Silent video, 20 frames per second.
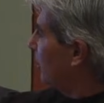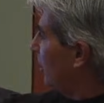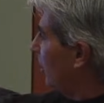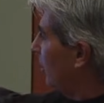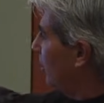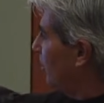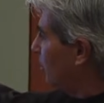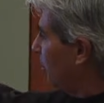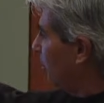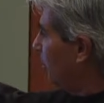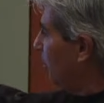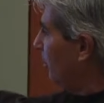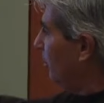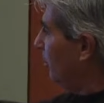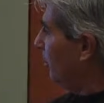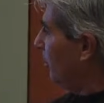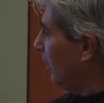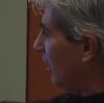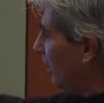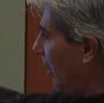go
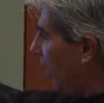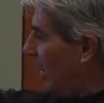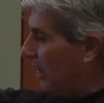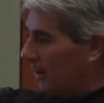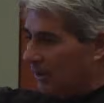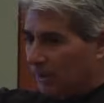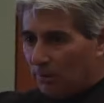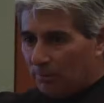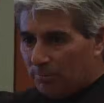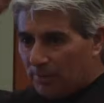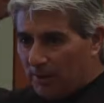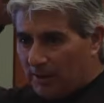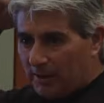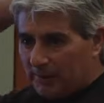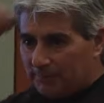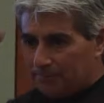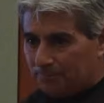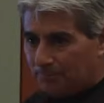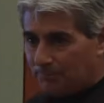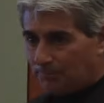to the audio
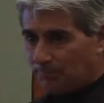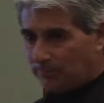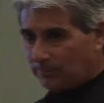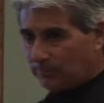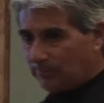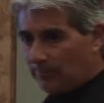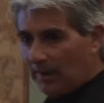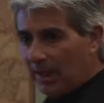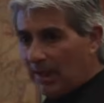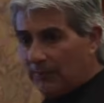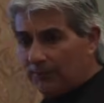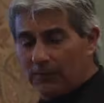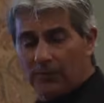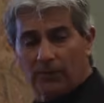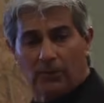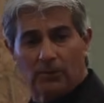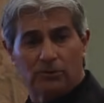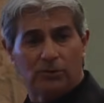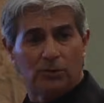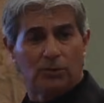part. And for
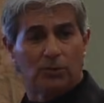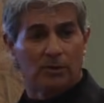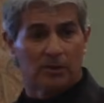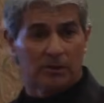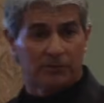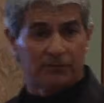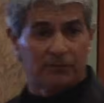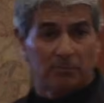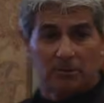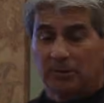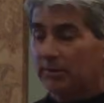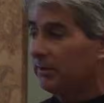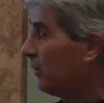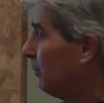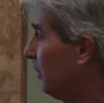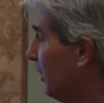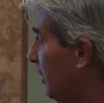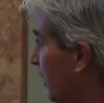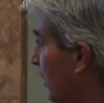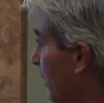those who are unfamiliar
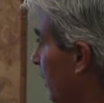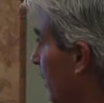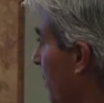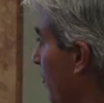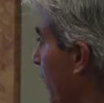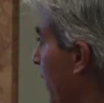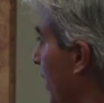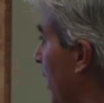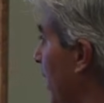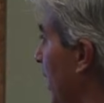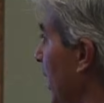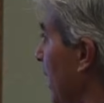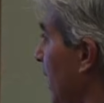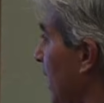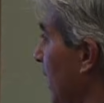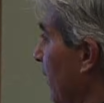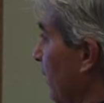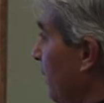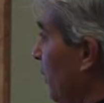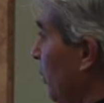with it,
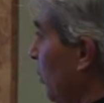if